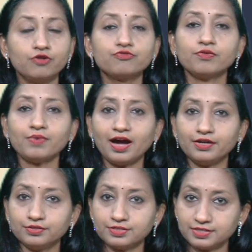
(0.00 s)
from
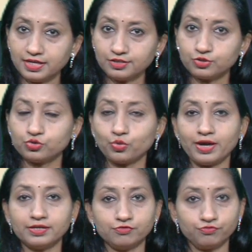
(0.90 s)
ion 6 to
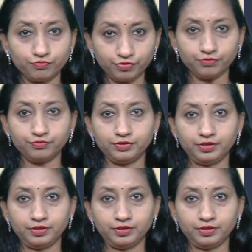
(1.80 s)
ion 5th.